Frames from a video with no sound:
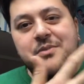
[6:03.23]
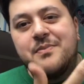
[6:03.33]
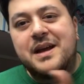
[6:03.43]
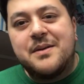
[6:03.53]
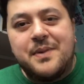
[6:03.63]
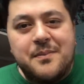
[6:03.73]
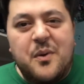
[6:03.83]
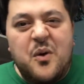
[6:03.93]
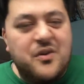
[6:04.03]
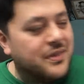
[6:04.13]
make a bit
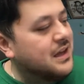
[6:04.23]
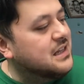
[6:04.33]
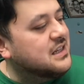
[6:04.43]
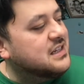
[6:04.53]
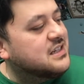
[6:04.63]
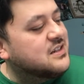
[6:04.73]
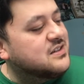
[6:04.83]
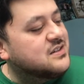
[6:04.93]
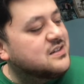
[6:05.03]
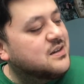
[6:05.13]
more on that. Like,
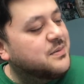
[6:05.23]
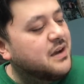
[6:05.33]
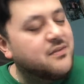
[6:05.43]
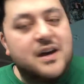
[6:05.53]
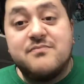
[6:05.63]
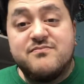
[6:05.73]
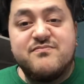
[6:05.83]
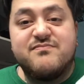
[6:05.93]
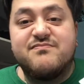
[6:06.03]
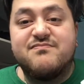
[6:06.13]
I mean, I
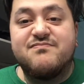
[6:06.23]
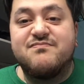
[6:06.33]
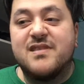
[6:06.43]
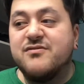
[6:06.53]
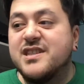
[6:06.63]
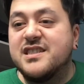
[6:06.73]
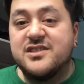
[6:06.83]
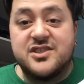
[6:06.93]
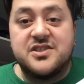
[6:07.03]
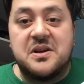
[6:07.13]
recently
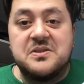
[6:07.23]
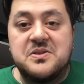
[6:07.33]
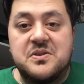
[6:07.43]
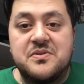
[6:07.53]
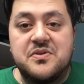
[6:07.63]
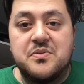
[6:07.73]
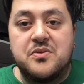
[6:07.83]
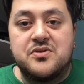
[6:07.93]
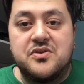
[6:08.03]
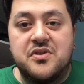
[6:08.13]
just started doing a few
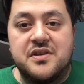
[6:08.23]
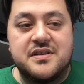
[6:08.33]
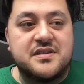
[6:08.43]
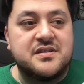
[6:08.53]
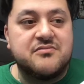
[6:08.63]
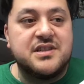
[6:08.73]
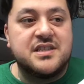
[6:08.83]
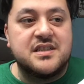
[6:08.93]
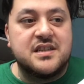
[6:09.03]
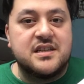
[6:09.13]
more drawings.
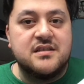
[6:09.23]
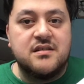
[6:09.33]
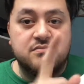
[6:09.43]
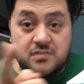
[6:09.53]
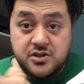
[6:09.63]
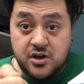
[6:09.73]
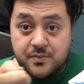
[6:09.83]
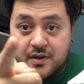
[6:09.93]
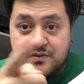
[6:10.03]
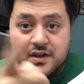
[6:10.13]
Recently, I'll show a
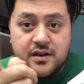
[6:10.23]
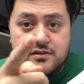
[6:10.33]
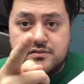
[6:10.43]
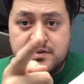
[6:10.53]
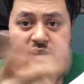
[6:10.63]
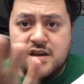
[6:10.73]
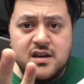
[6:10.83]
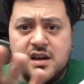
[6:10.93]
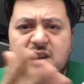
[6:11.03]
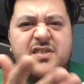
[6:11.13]
bit of video.
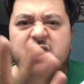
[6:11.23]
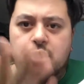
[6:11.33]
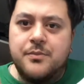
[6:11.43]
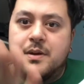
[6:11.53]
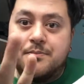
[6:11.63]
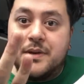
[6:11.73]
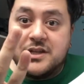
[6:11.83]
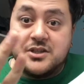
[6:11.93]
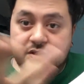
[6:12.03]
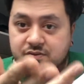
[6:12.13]
I mean,
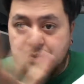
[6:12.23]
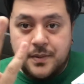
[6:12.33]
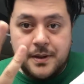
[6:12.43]
pictures of them